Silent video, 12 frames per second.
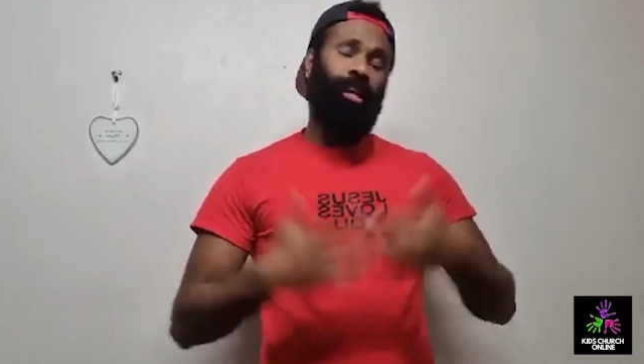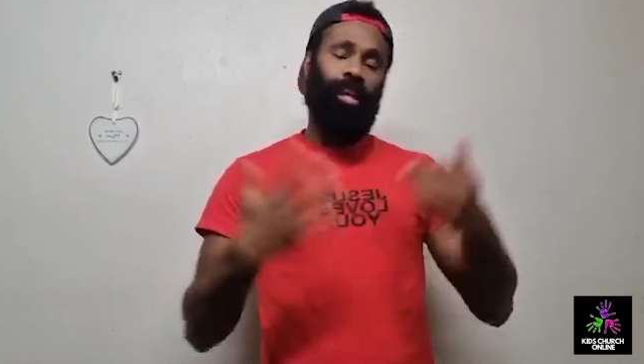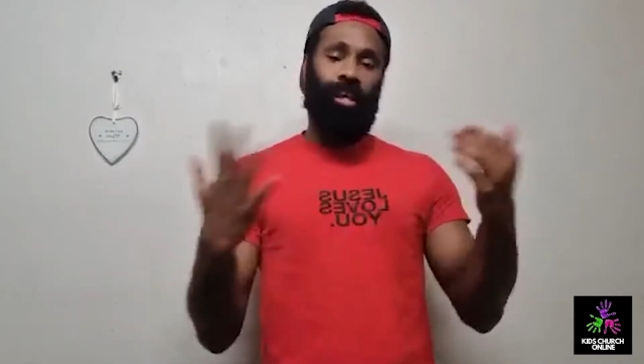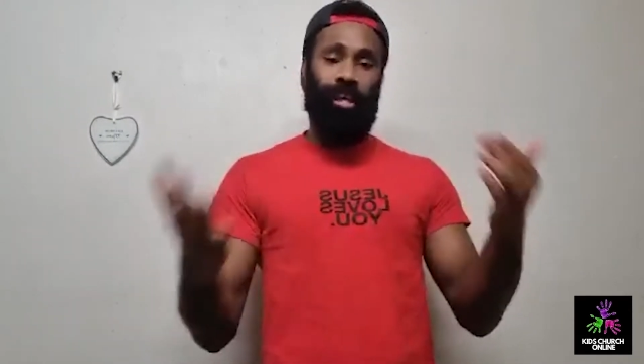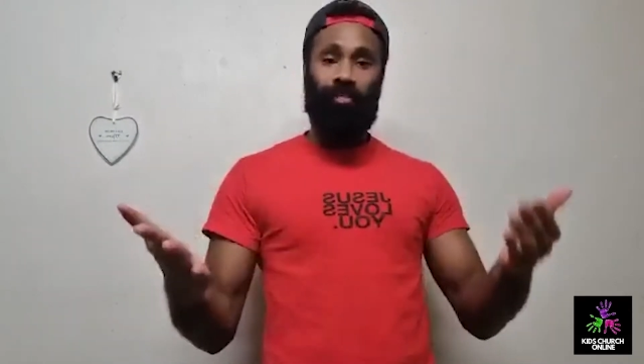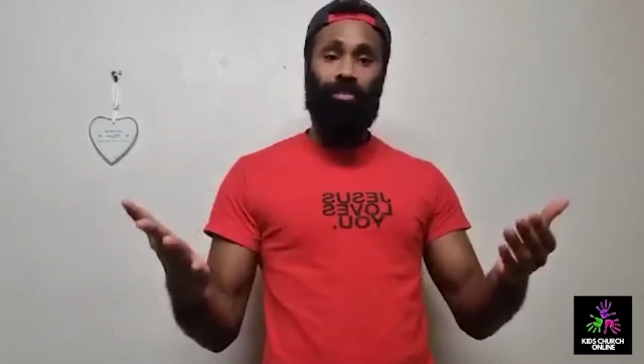
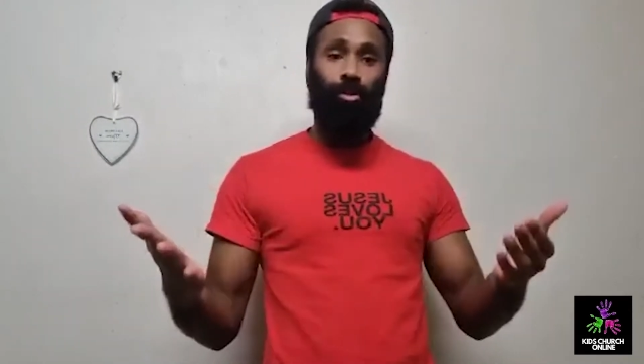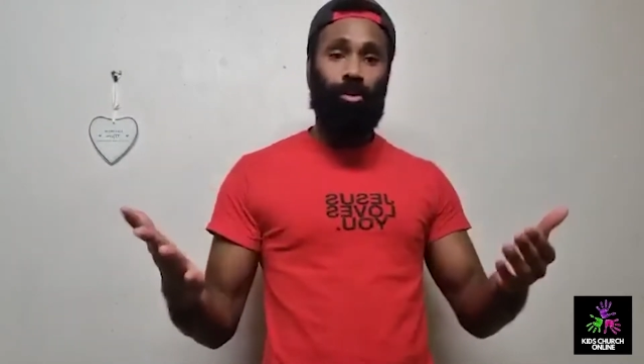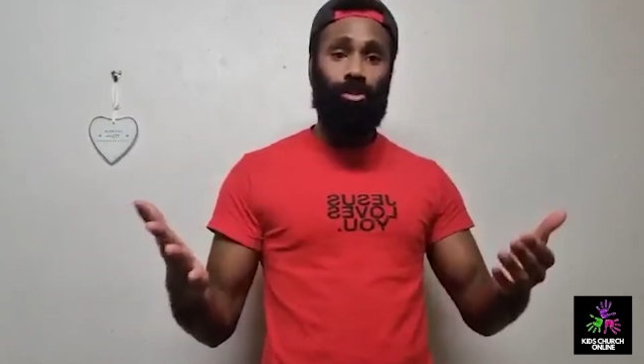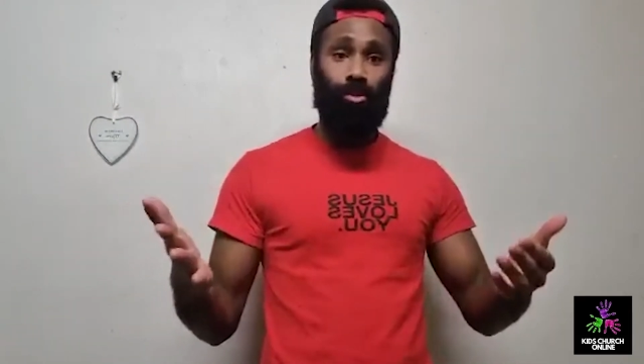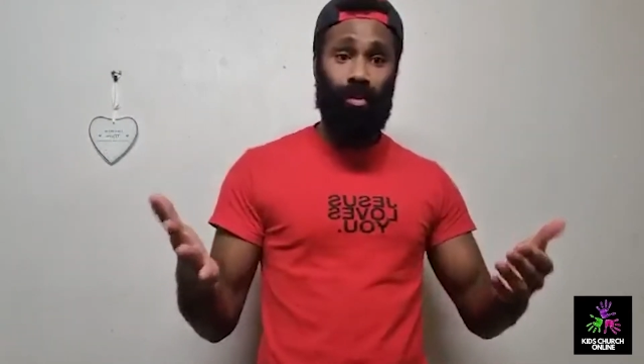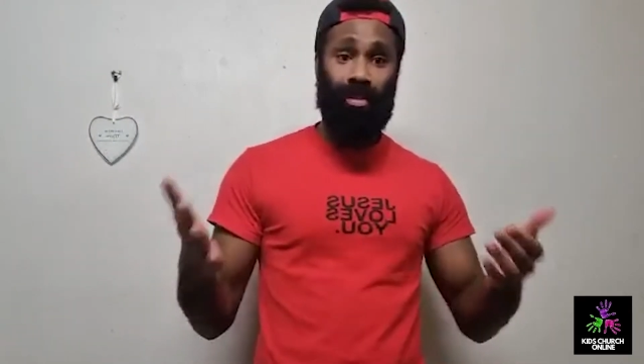he even
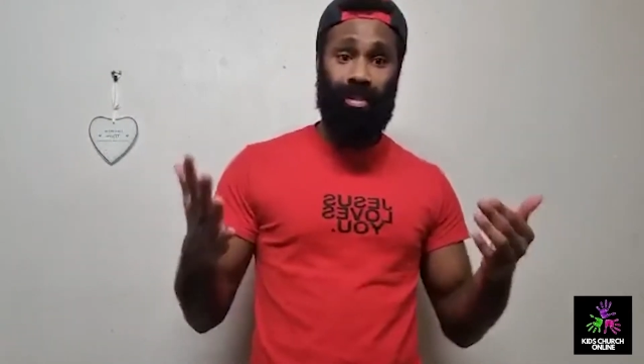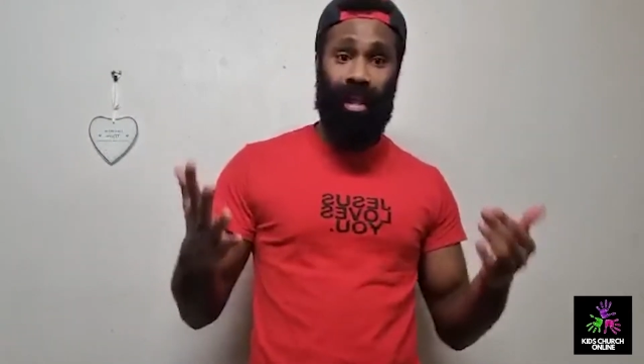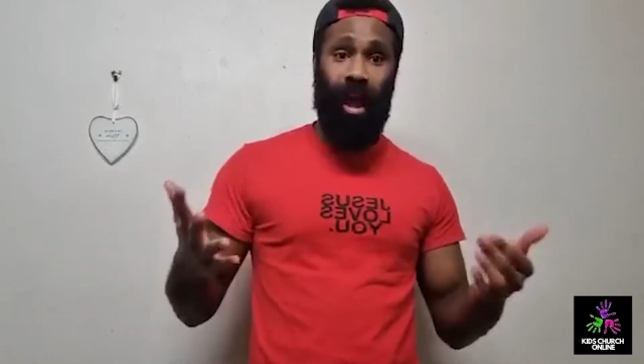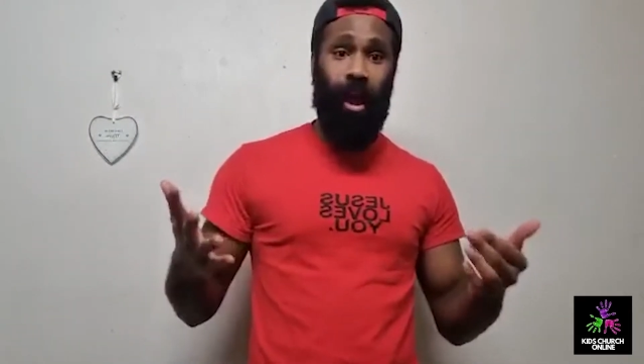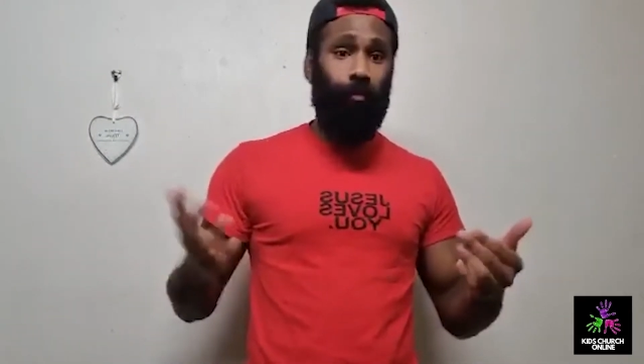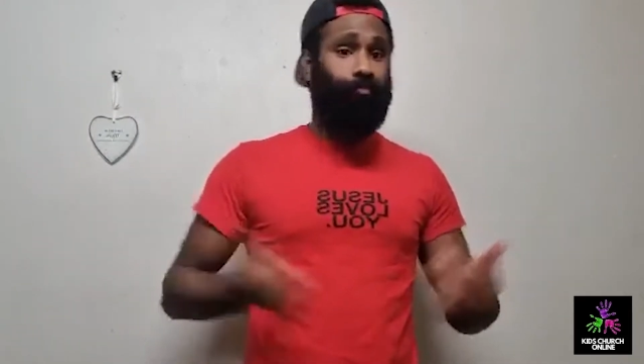talks to us
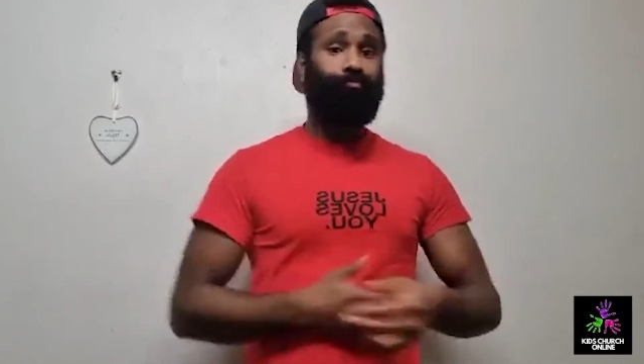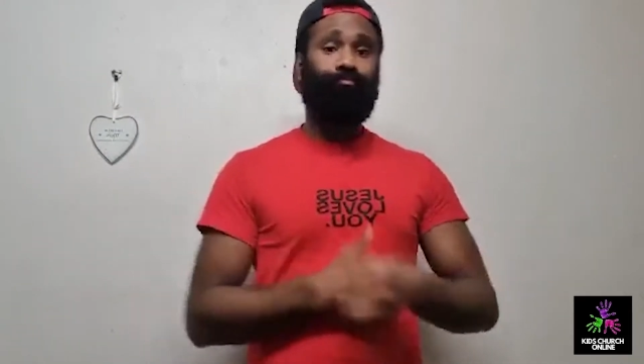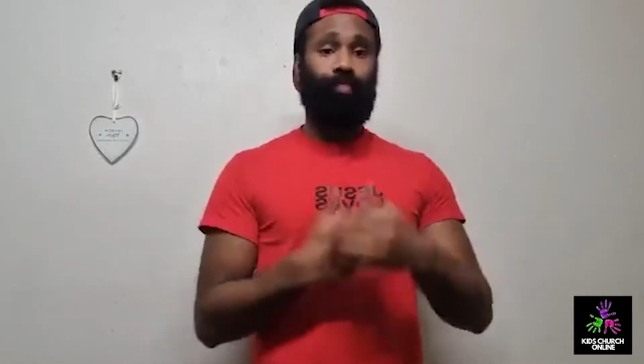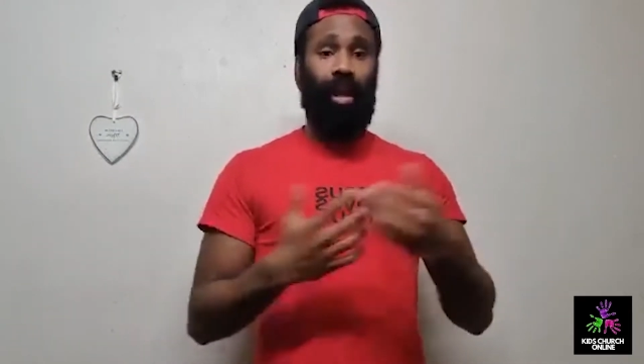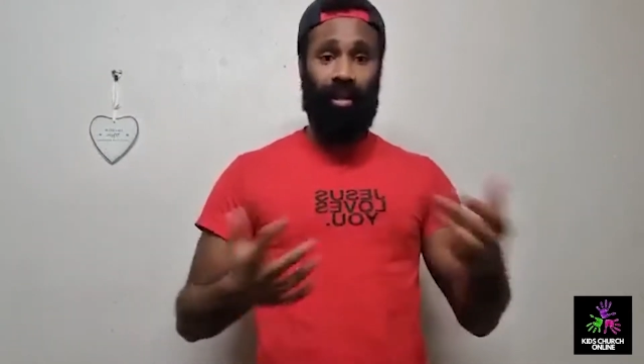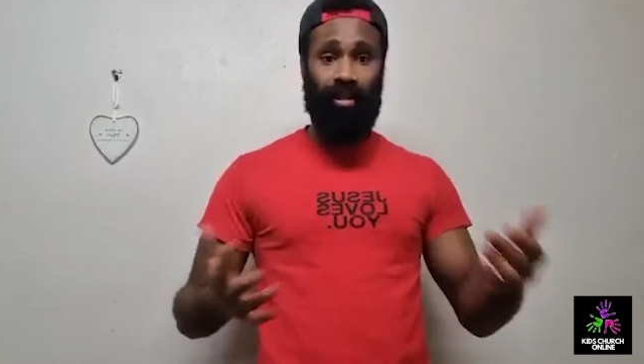now,
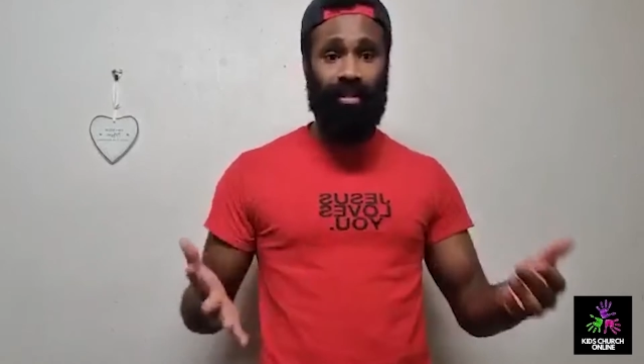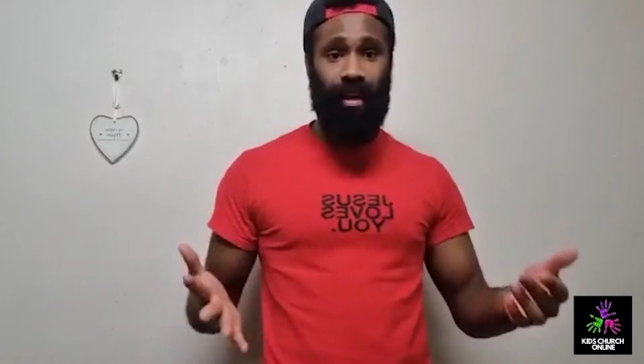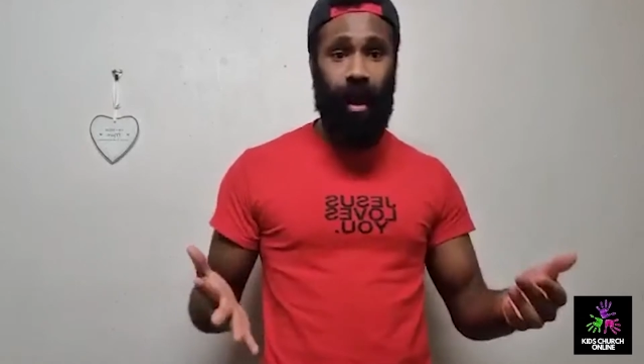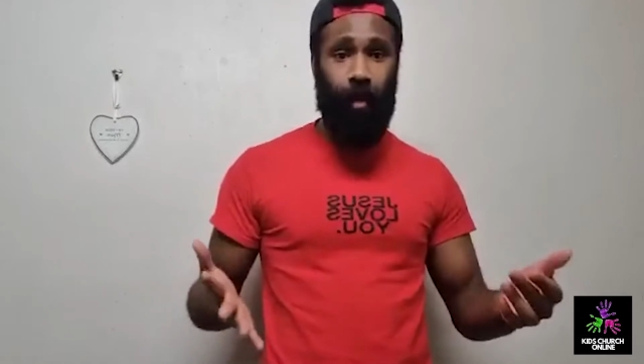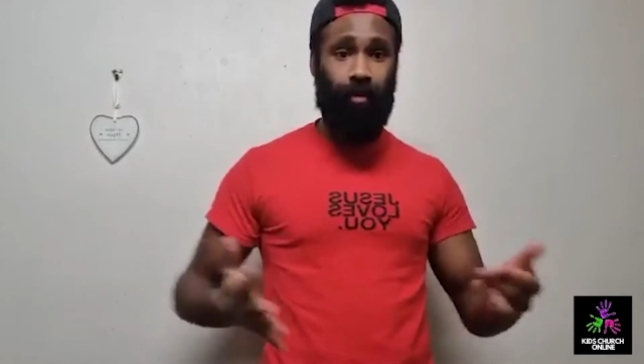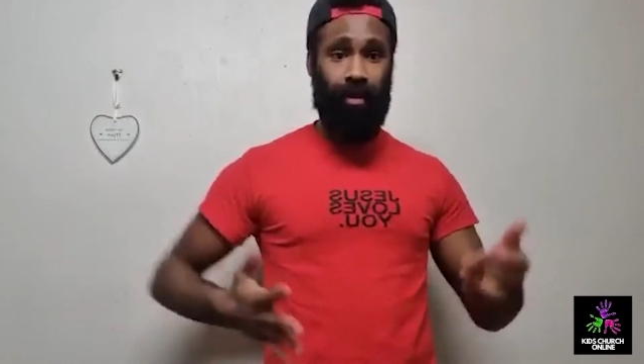
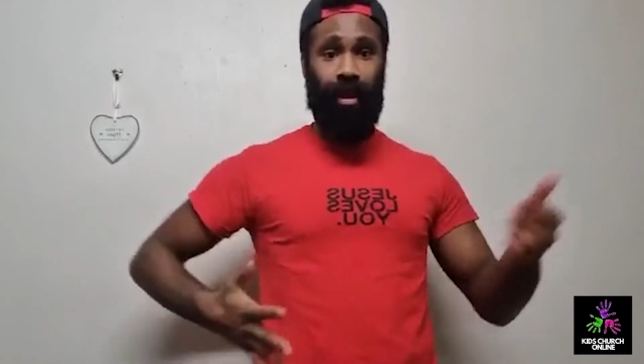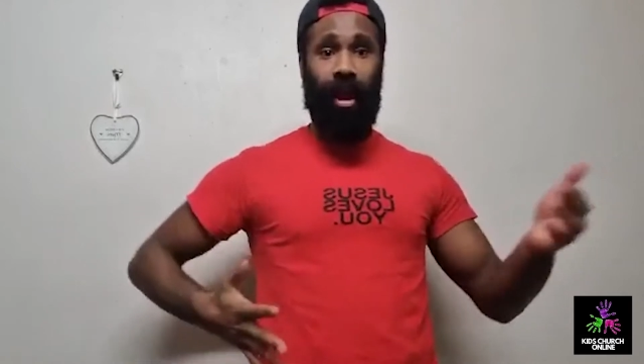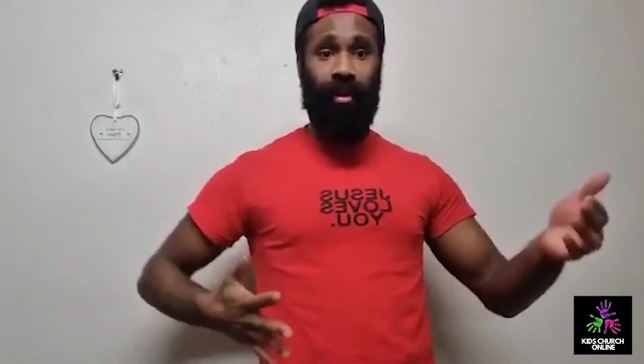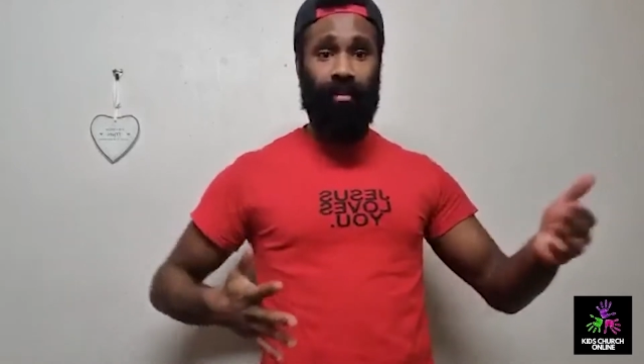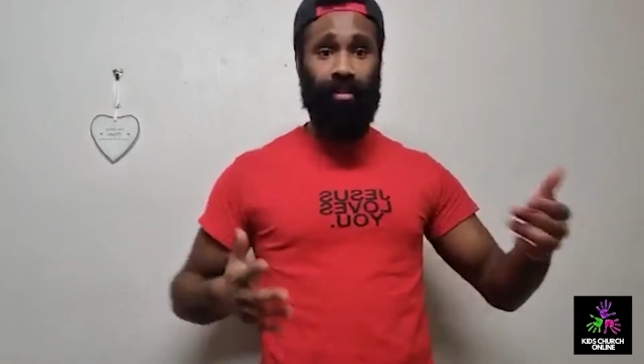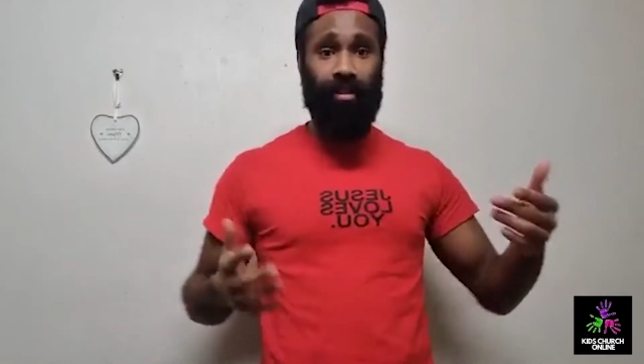anytime,
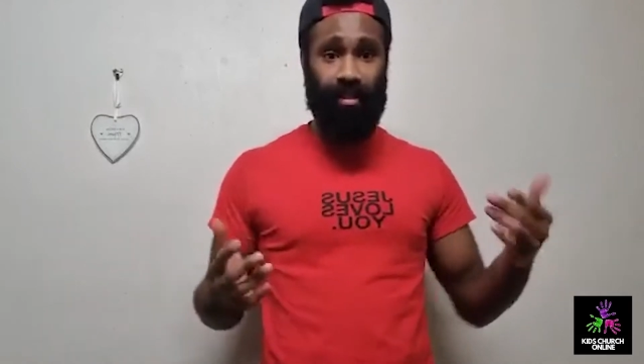night,